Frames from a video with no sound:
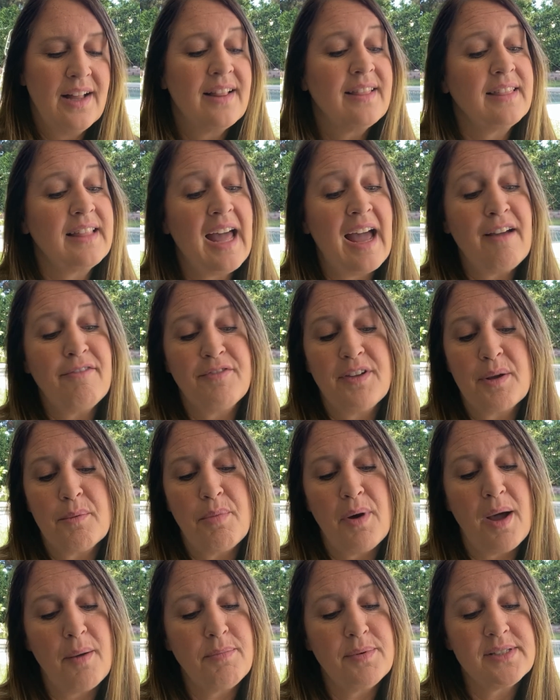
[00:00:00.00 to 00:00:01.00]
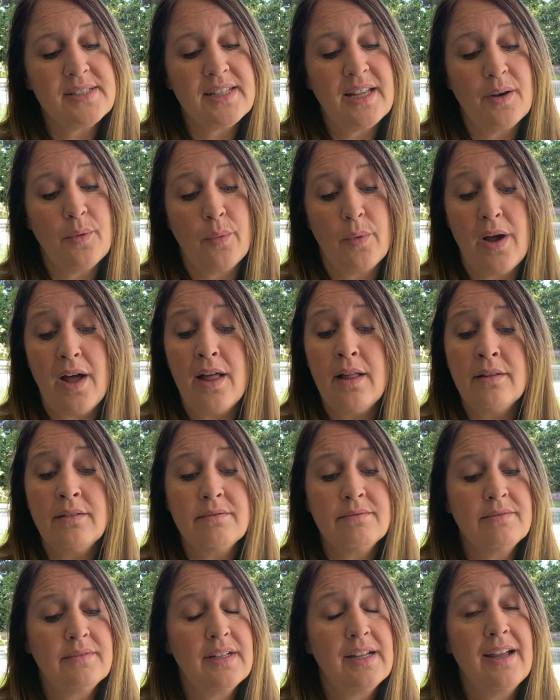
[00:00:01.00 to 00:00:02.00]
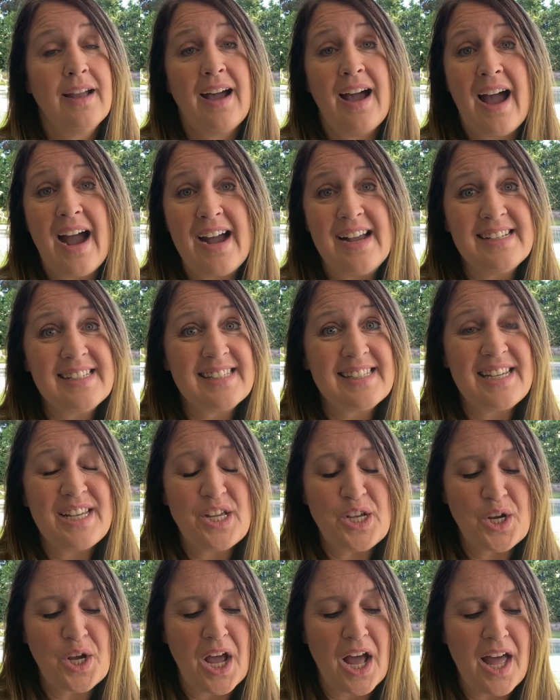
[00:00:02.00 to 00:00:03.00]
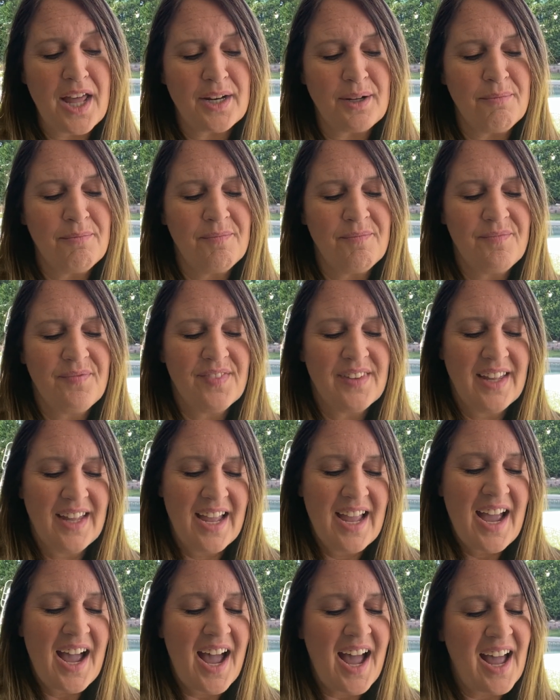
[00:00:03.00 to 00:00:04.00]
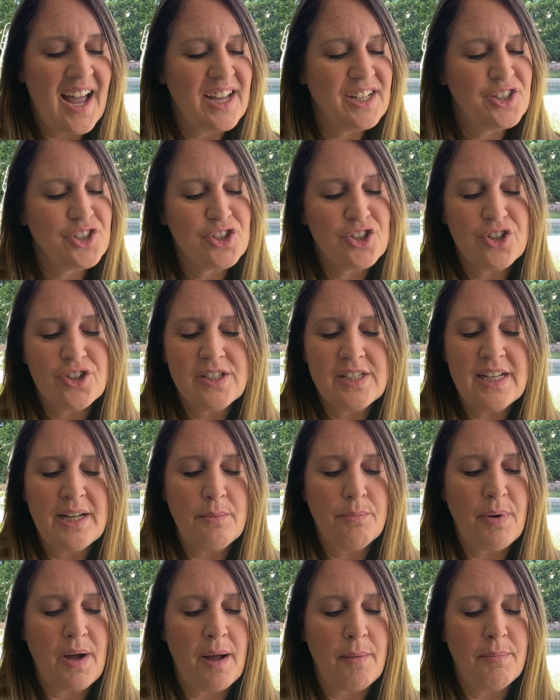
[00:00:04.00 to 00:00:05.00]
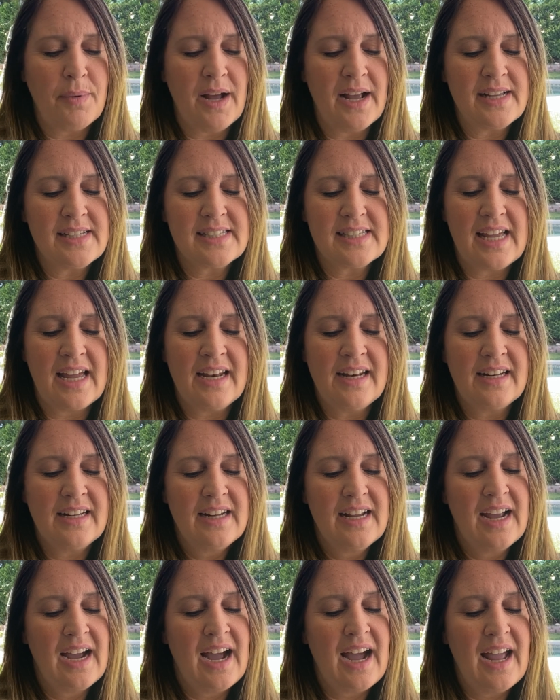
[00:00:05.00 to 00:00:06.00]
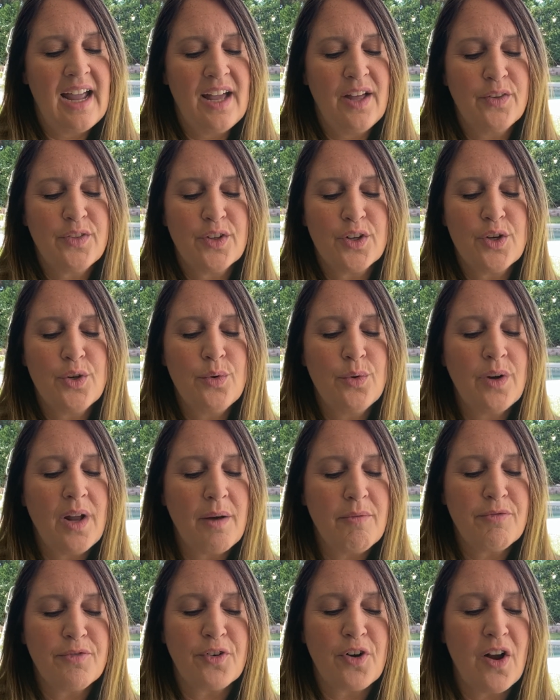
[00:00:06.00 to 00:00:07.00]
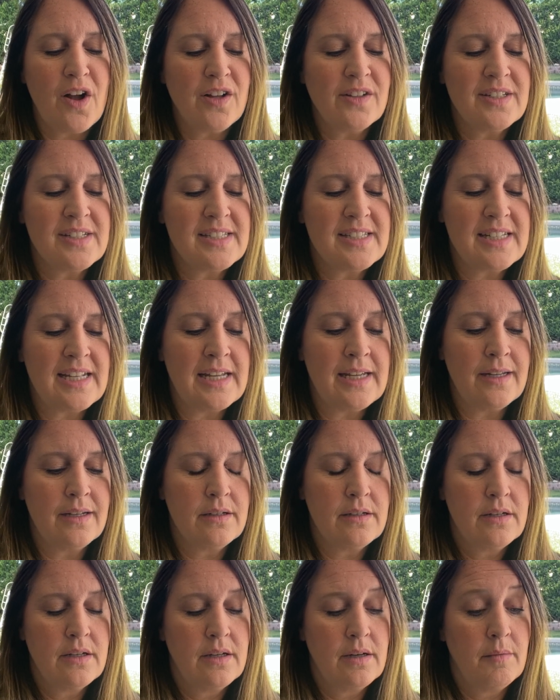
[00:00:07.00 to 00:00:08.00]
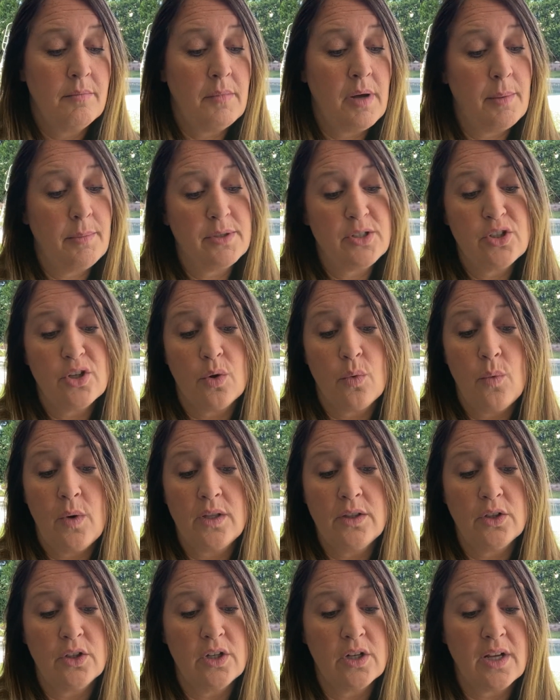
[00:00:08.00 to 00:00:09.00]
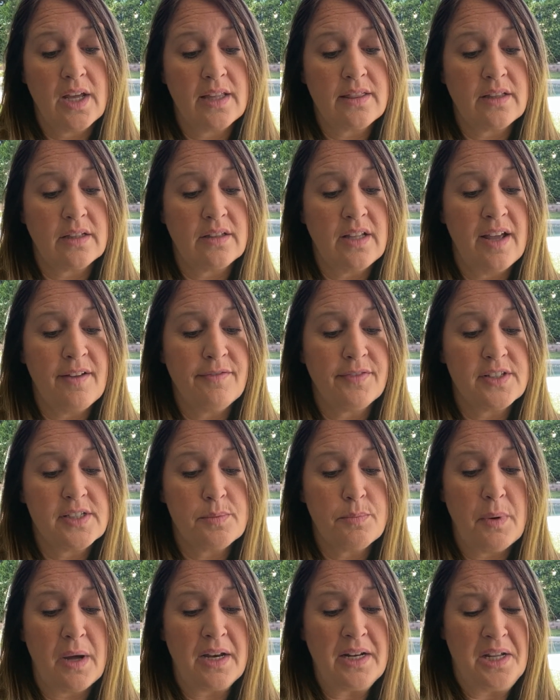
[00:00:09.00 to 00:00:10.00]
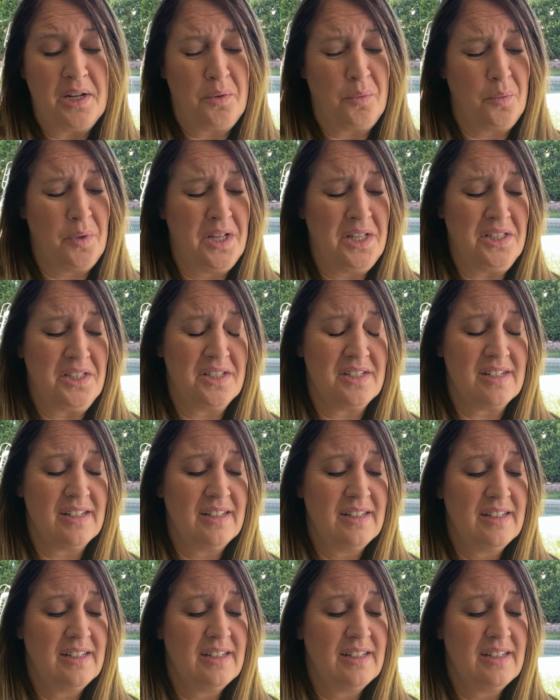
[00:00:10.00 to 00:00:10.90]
Laughing, Papa said, "Well, I see you got him." "I sure did, Papa," I said. I held the coon up for all to see. Mama took one look at the lifeless body and winced.